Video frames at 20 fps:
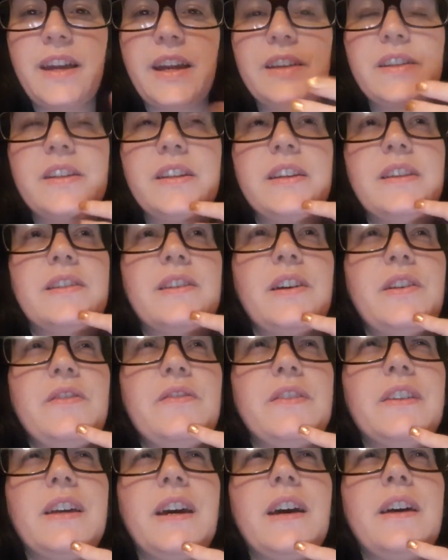Actually, it's
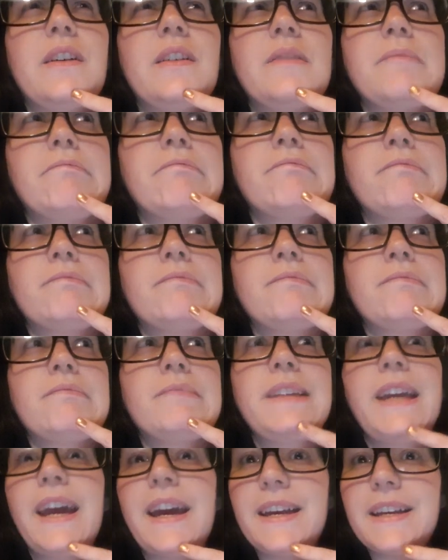over that. Yeah,